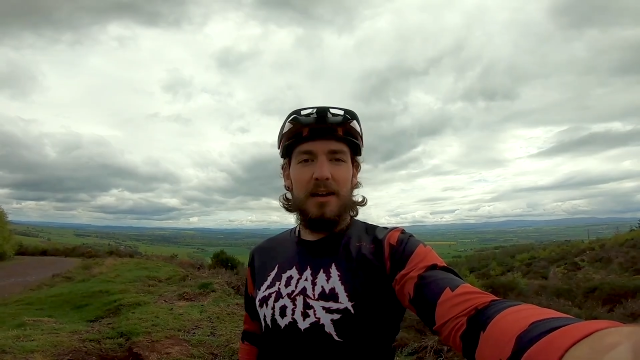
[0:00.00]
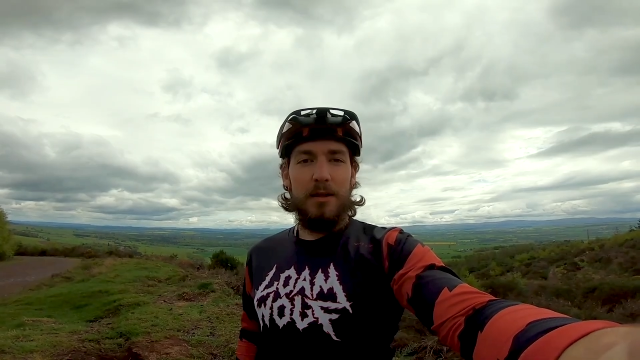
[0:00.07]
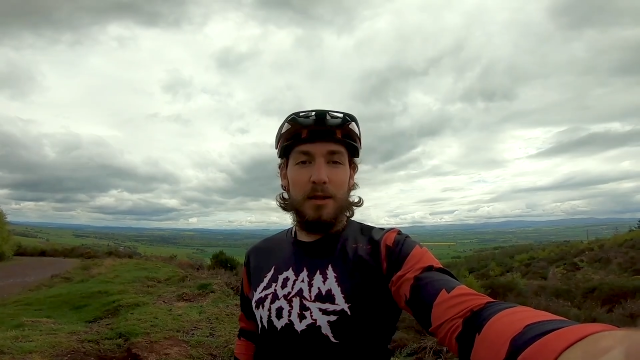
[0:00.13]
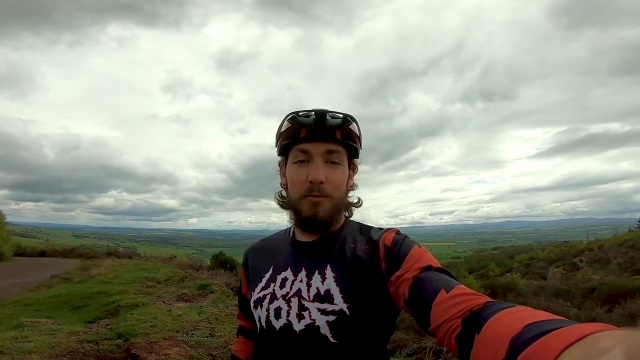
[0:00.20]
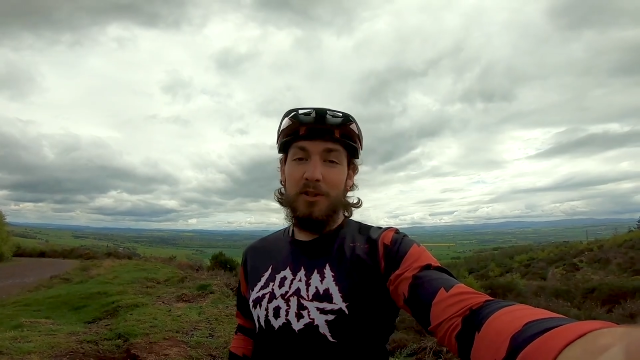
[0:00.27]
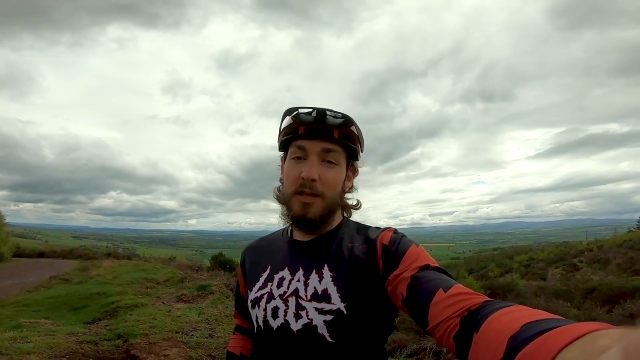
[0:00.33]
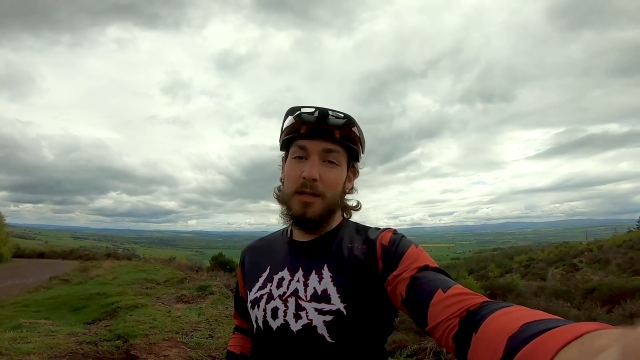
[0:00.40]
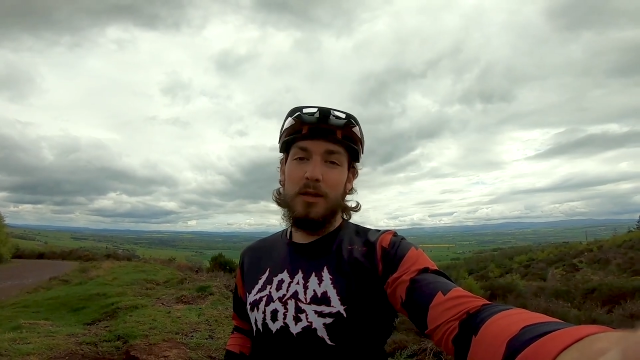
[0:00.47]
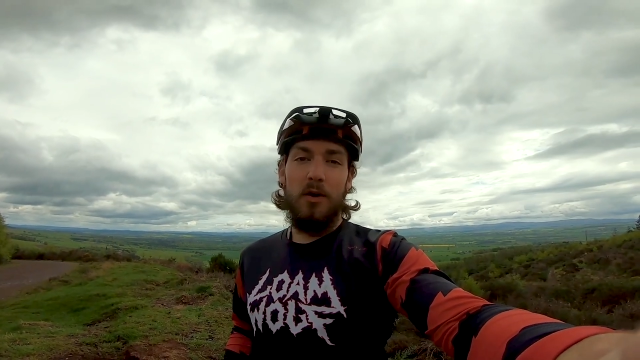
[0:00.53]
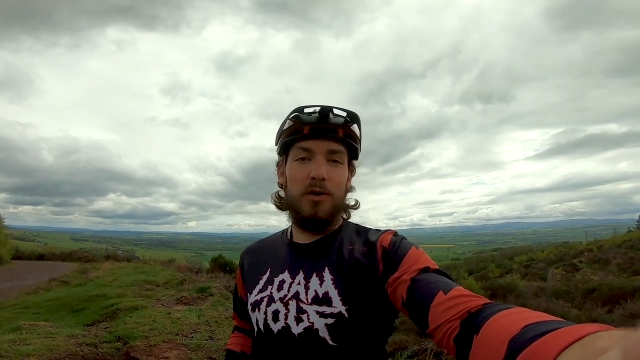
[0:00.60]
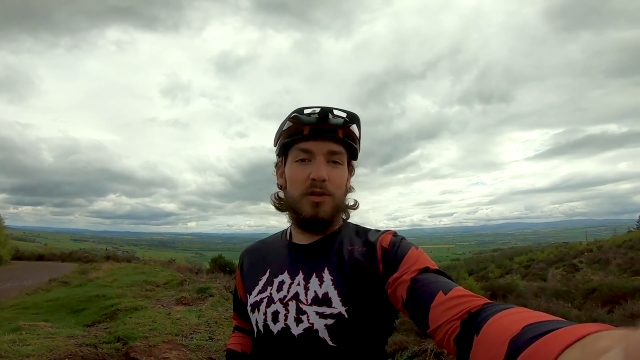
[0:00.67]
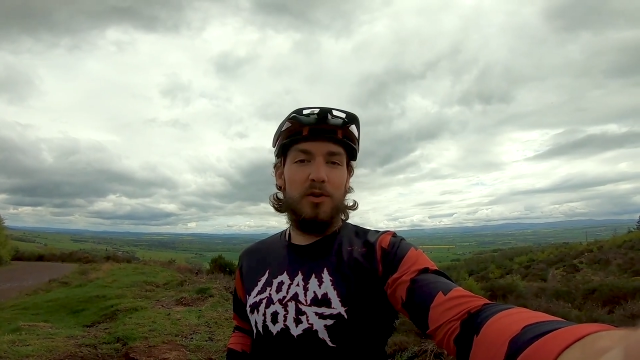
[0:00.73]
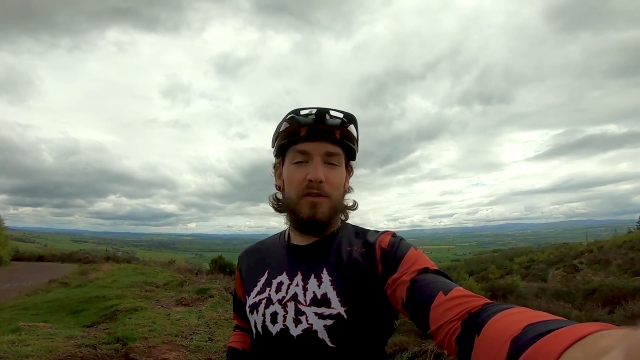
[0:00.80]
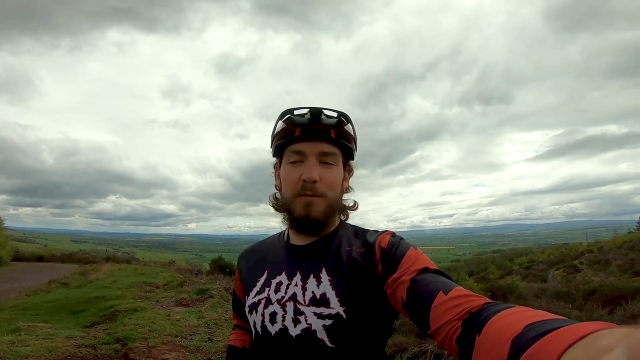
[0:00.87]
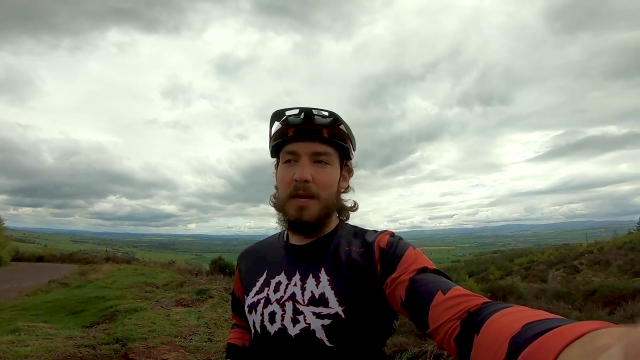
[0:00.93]
so i'm really
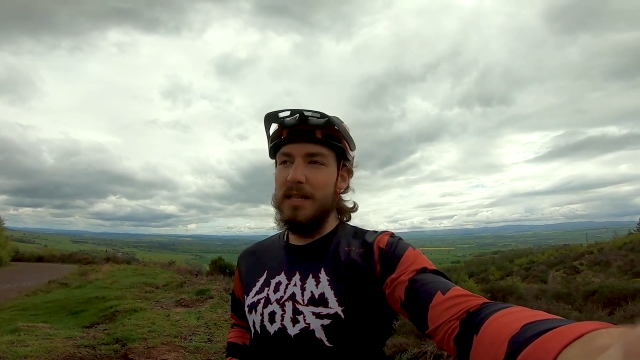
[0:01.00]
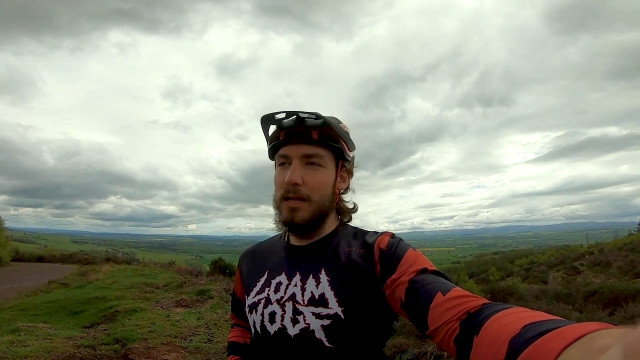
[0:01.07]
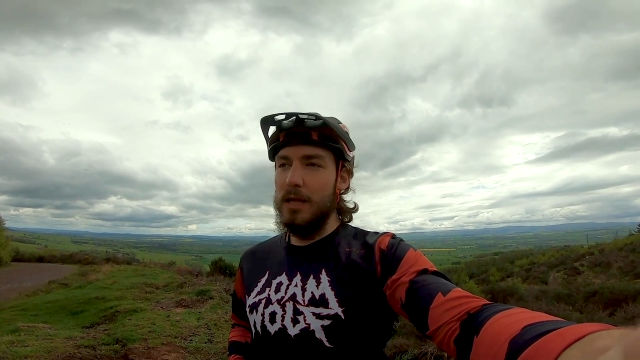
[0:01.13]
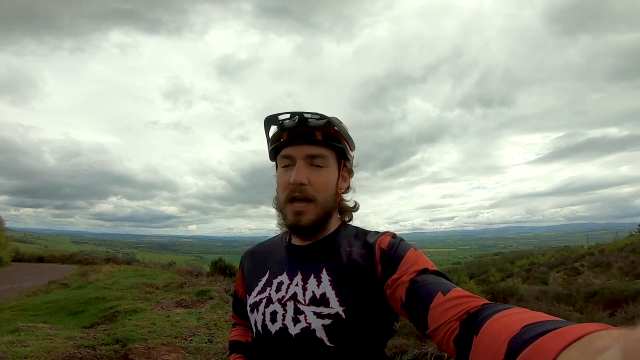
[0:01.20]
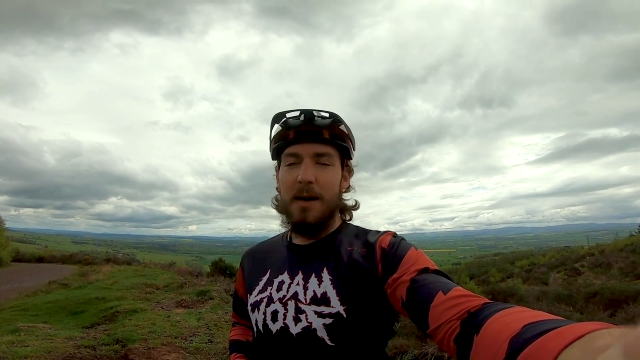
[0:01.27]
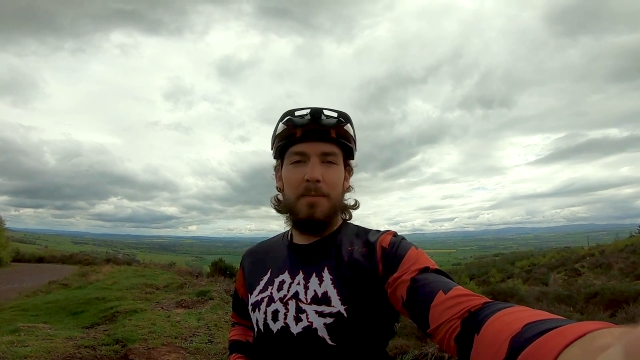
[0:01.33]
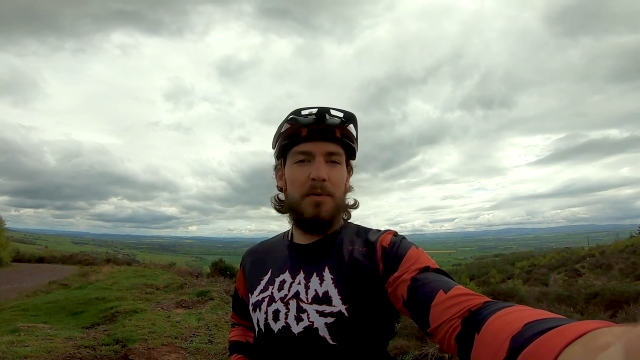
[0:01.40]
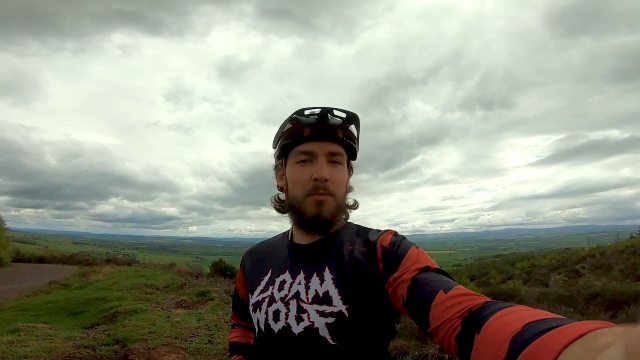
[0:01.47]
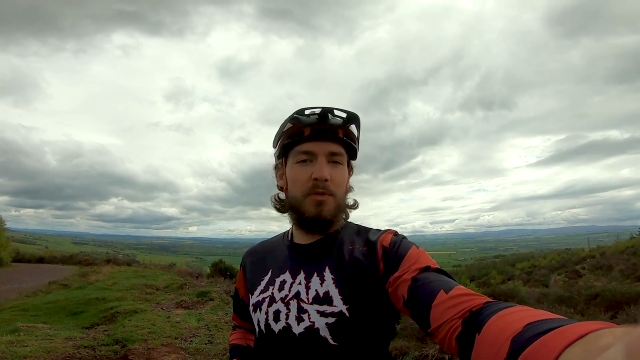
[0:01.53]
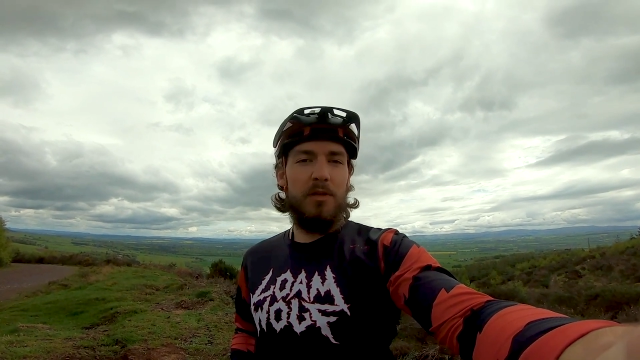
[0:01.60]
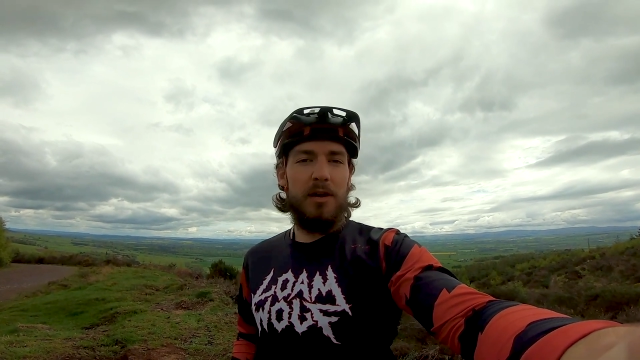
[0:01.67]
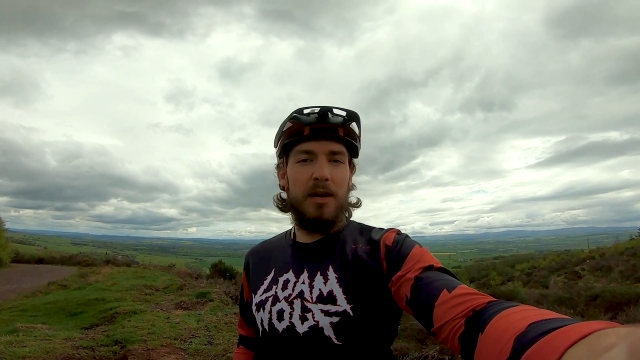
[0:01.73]
stoked to have made this happen with the